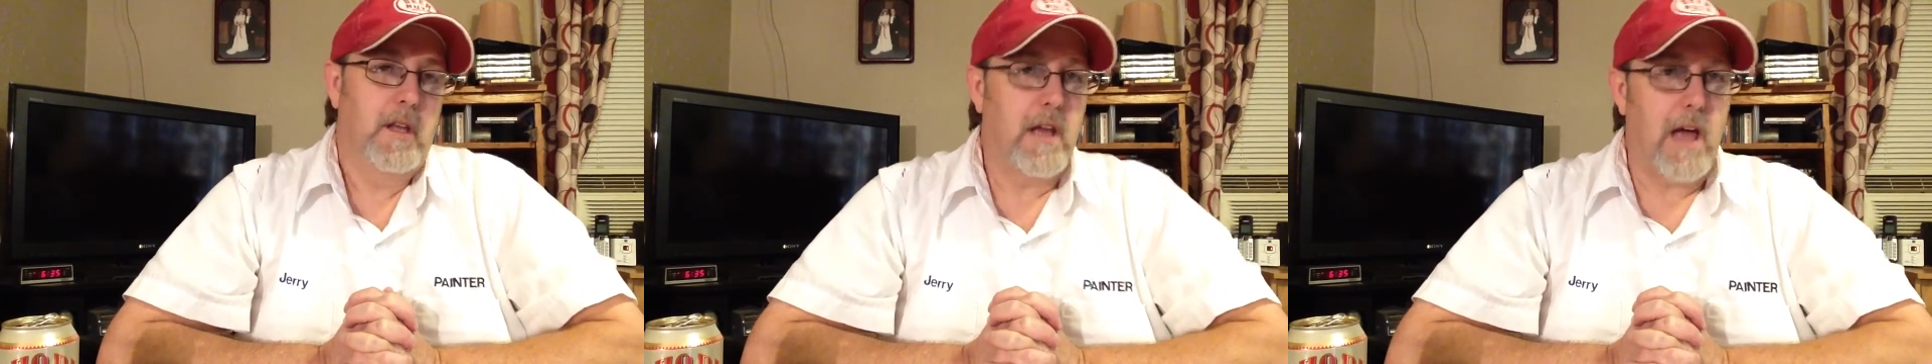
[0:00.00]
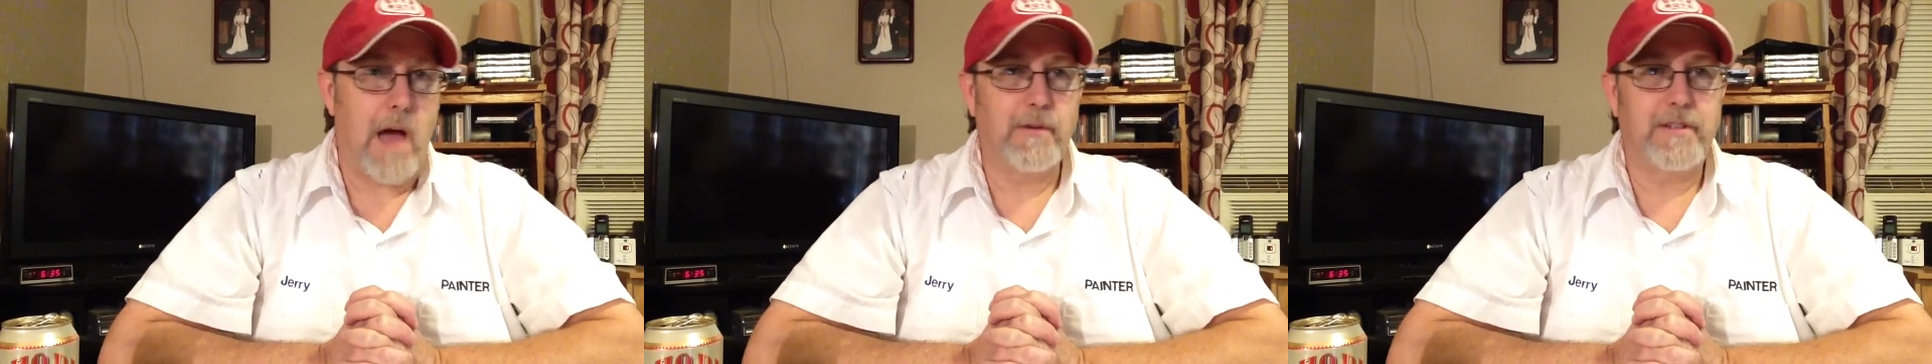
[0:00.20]

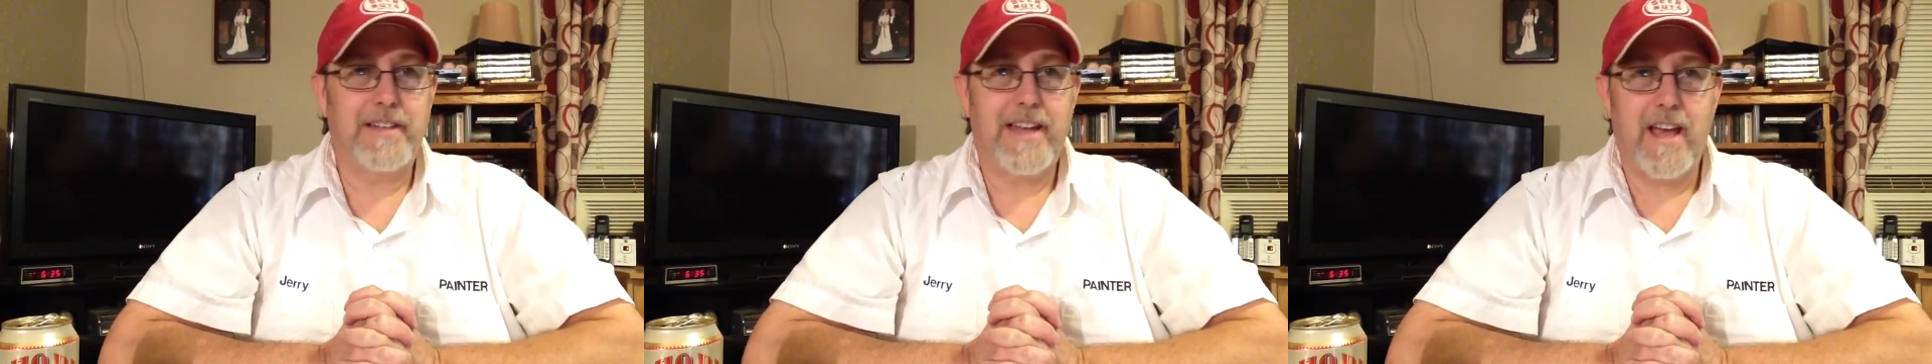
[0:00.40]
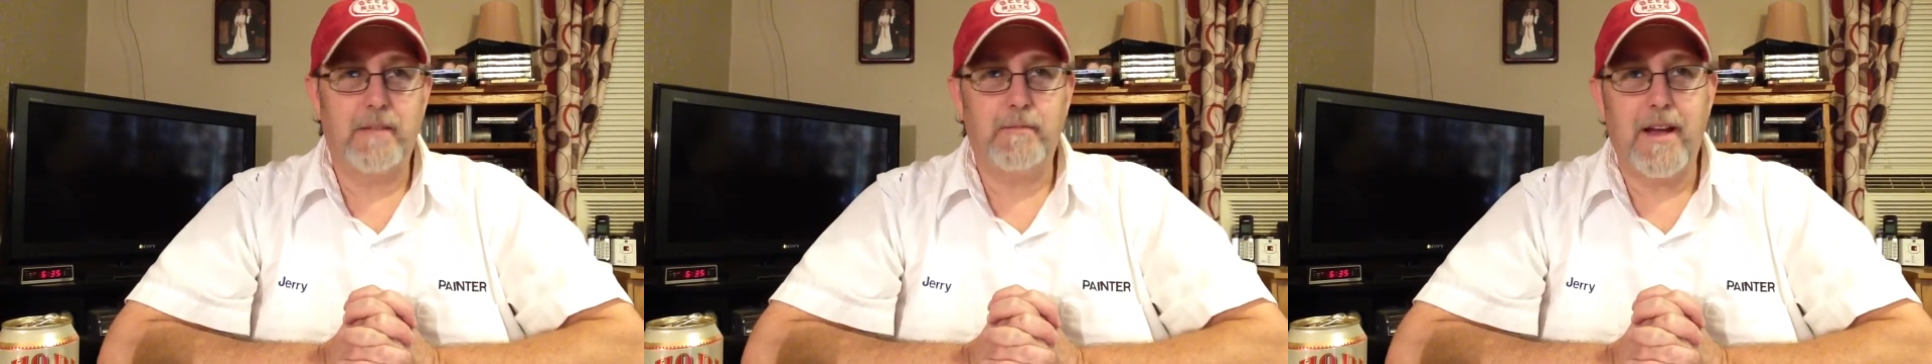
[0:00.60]
I was
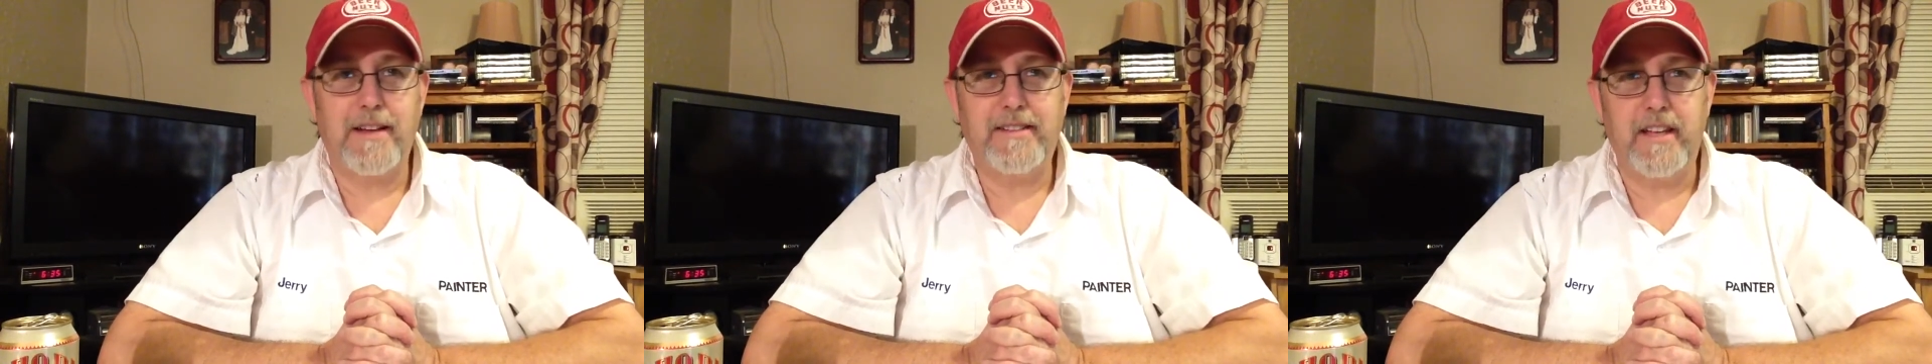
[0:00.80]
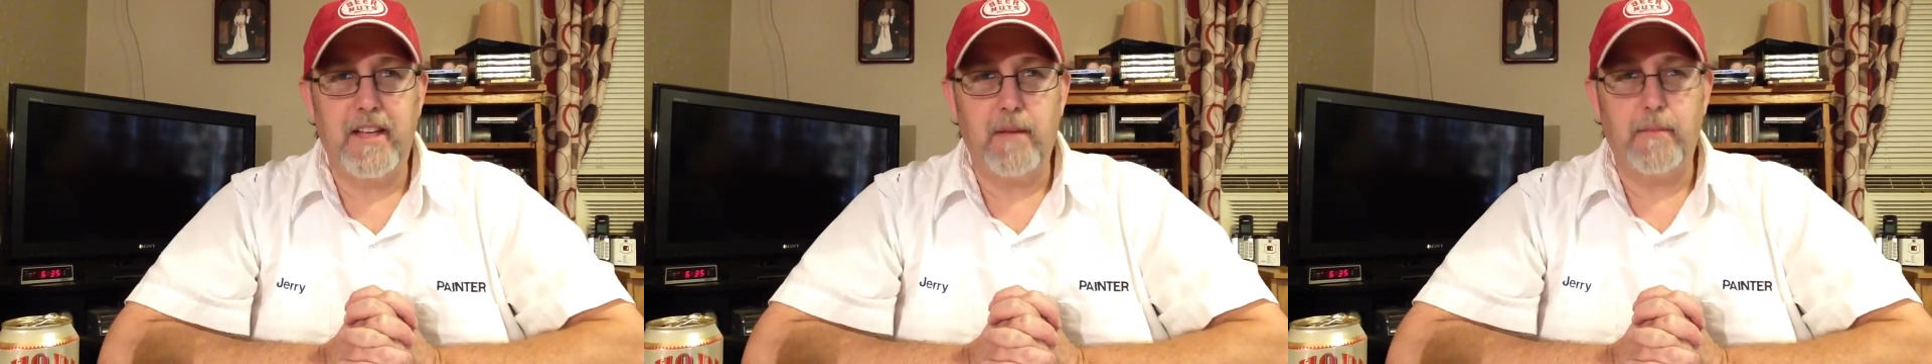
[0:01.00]
tagged by
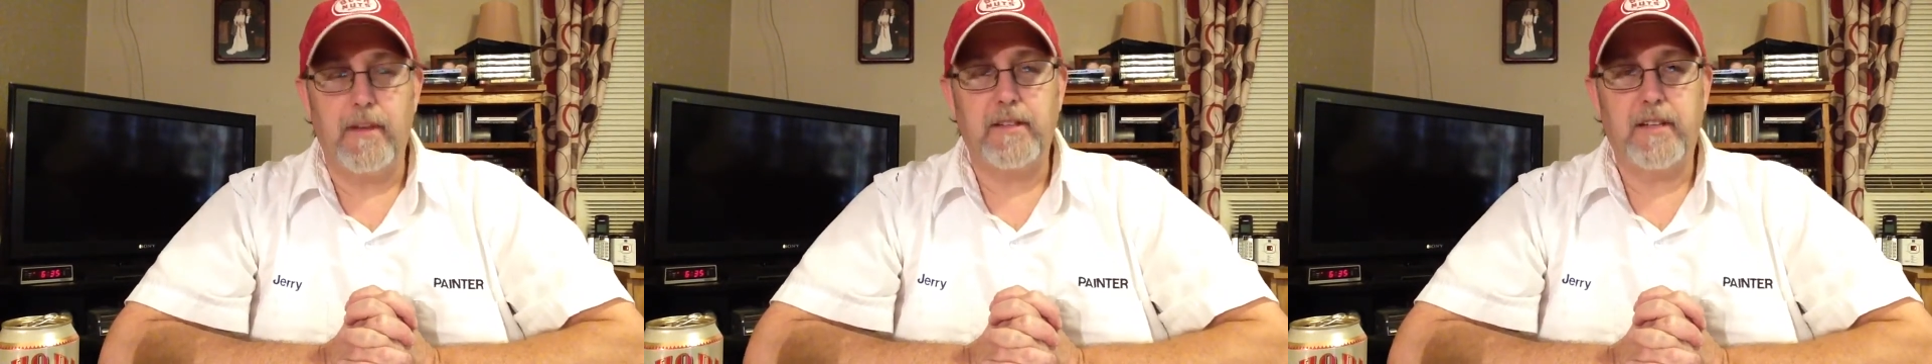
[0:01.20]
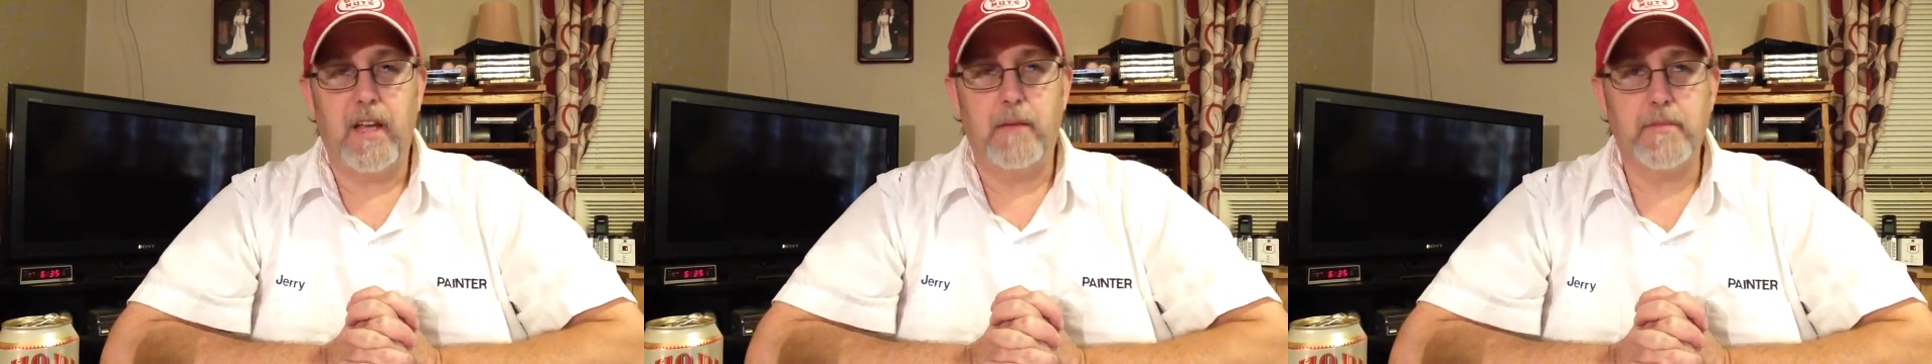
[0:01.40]
Tim
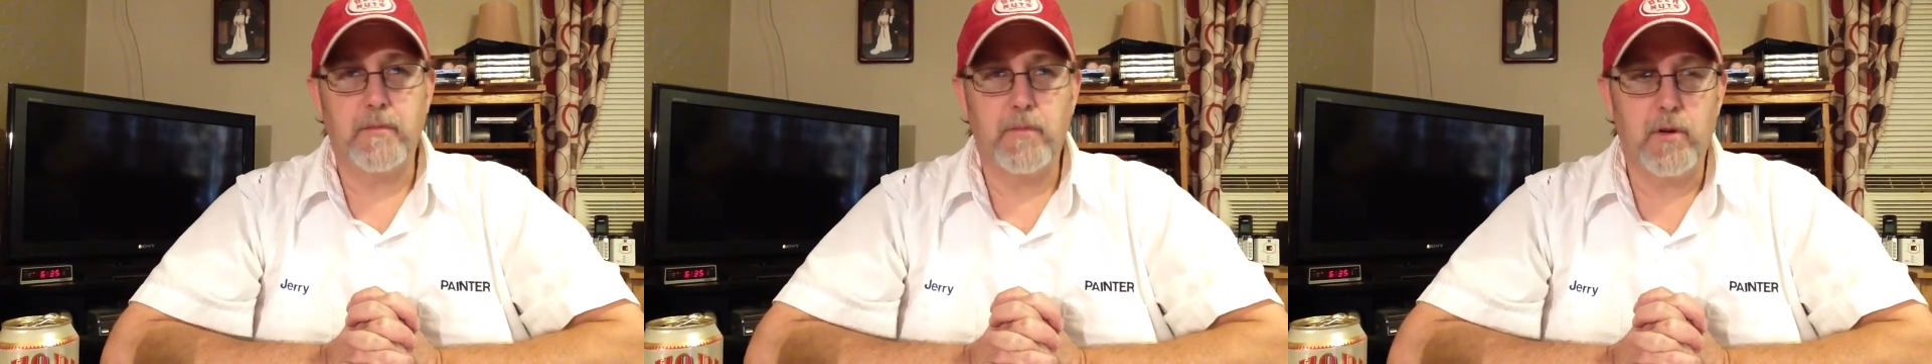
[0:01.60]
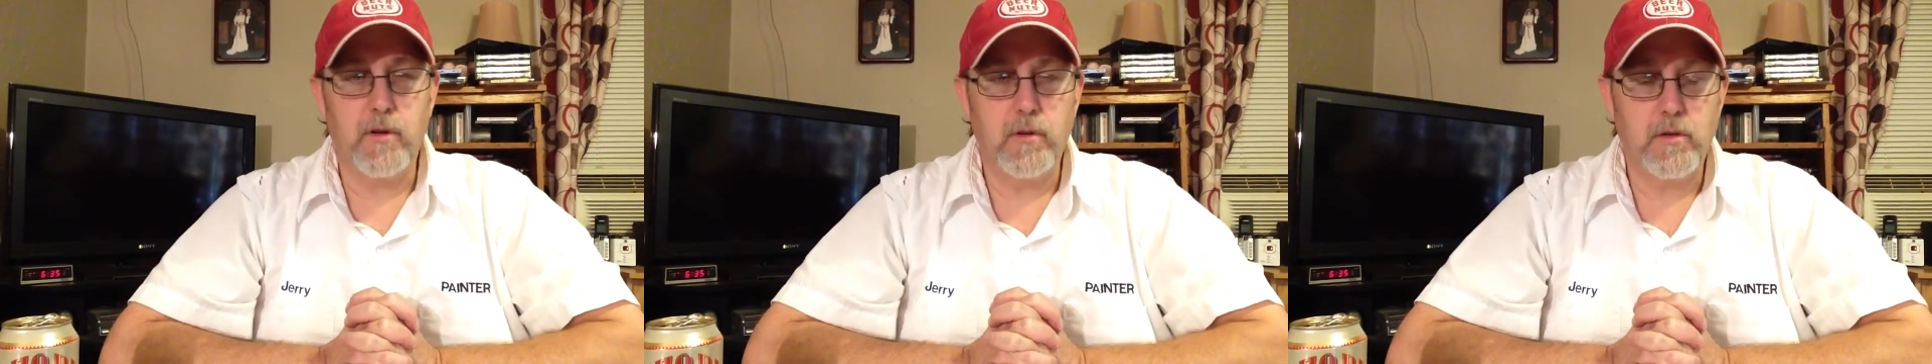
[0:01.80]
at Tim's
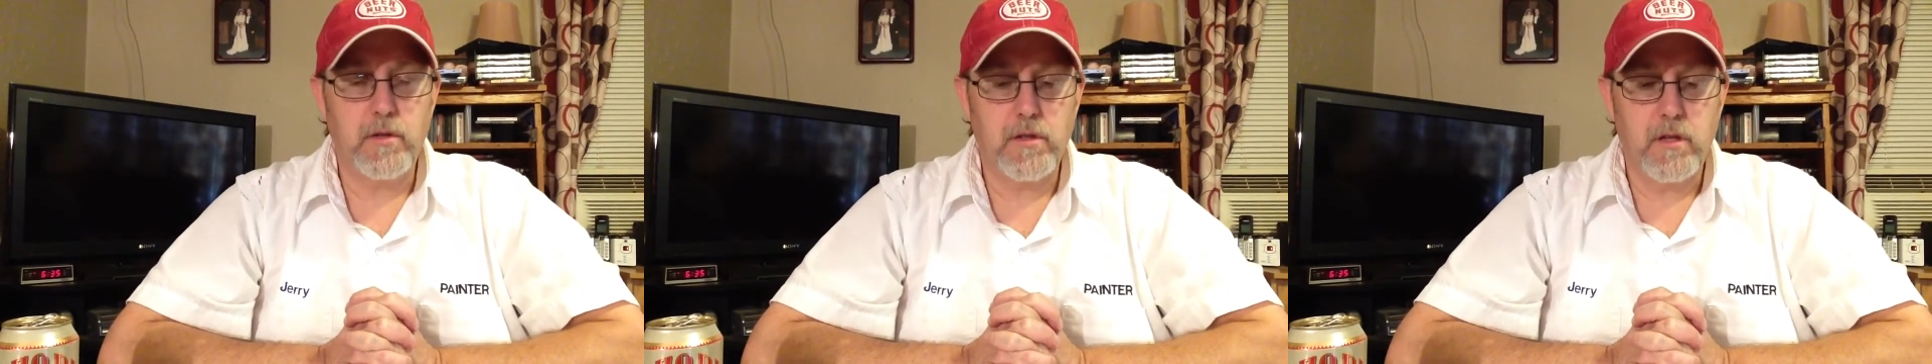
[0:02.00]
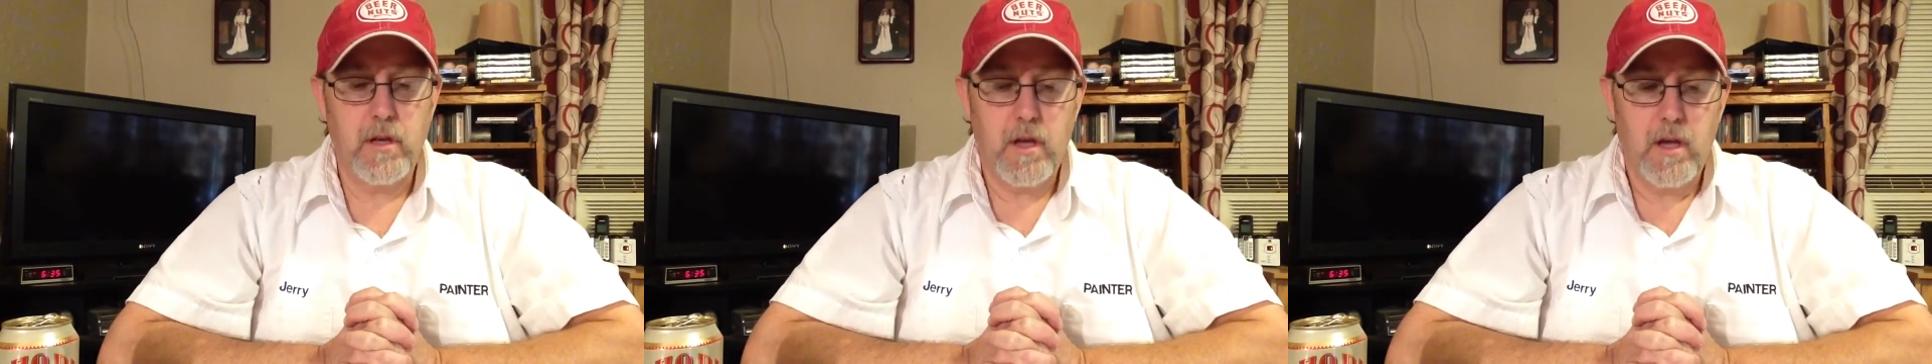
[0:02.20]

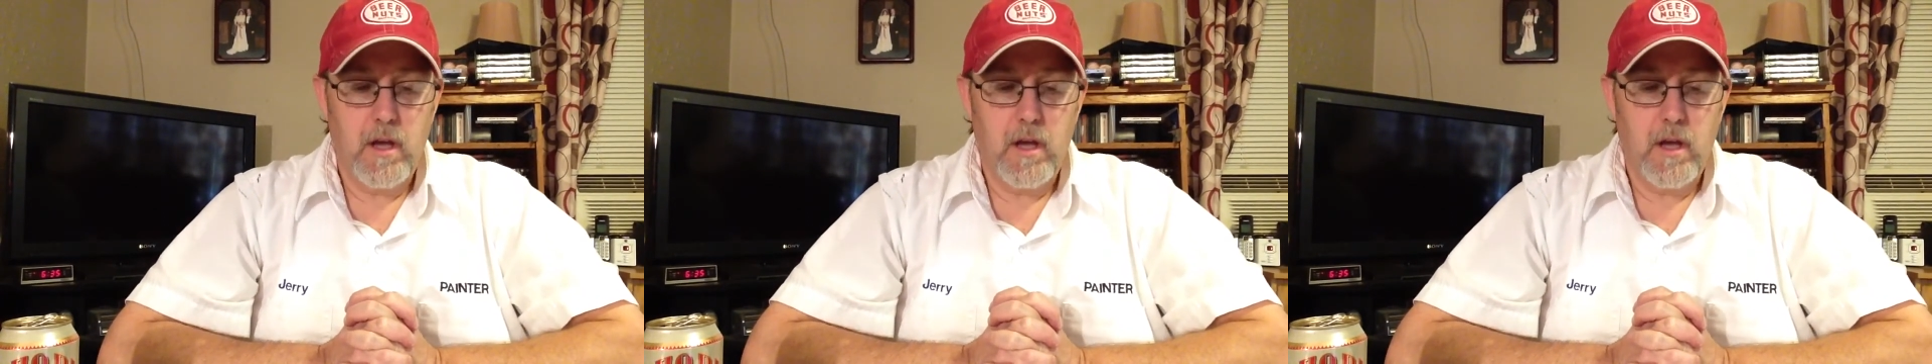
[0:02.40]
Brews